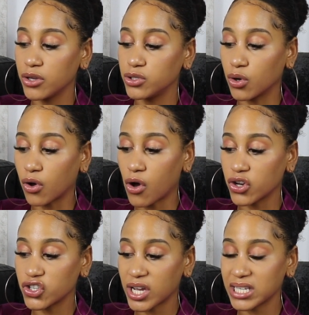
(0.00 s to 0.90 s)
your
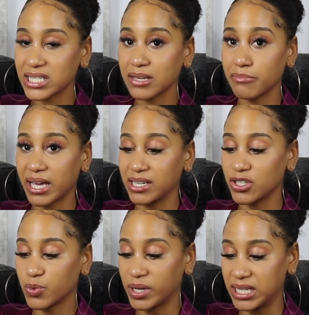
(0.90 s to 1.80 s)
contrast to
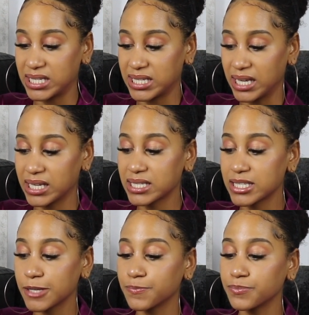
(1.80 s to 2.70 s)

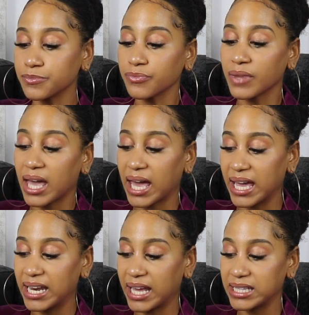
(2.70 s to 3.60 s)
-26,
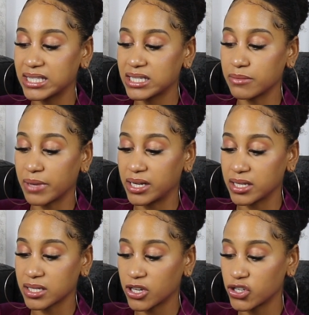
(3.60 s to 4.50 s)
highlights to
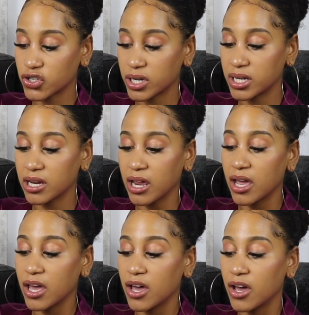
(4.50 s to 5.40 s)
-100,
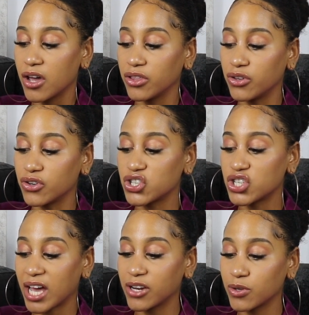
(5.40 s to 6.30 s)
your
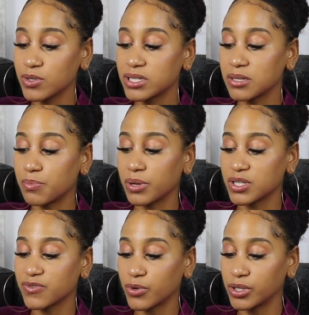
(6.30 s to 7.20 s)
shadows to
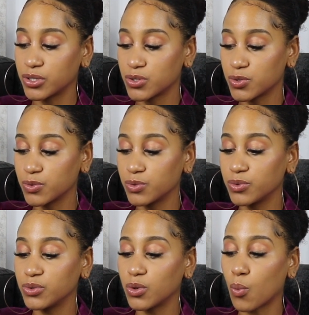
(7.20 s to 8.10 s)
+42,
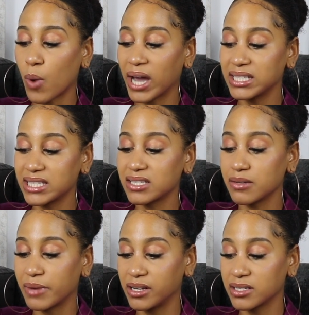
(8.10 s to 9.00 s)
your whites to
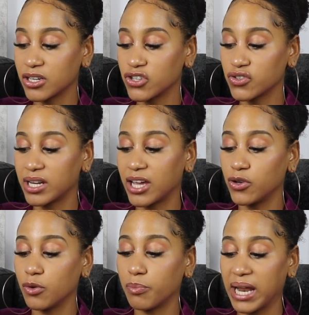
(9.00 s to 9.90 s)
-100, and
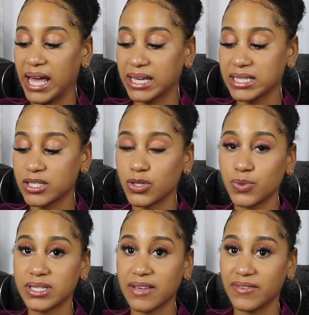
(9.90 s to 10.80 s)
your blacks to
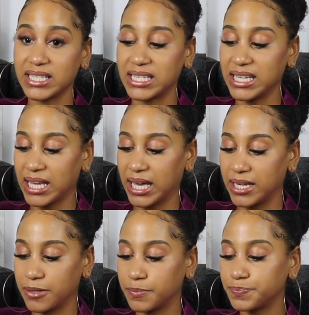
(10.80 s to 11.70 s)

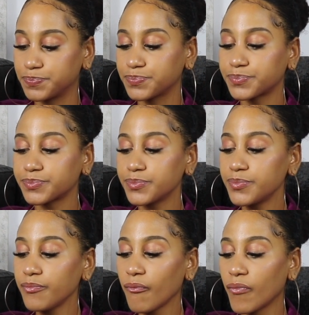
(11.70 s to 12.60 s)

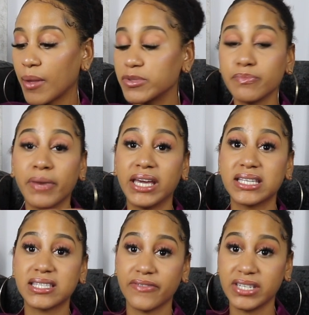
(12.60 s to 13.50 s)

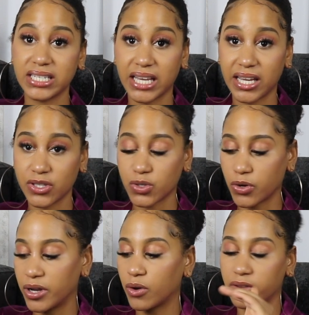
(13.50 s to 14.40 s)
-79,
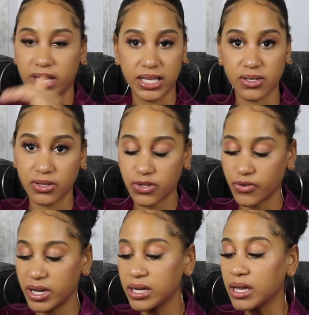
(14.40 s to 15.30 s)
sorry, all of that's on the
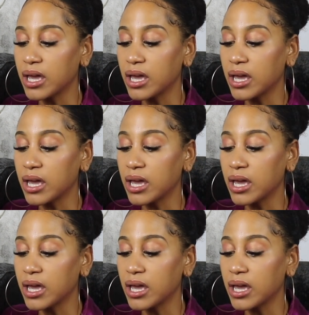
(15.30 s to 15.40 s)
screen.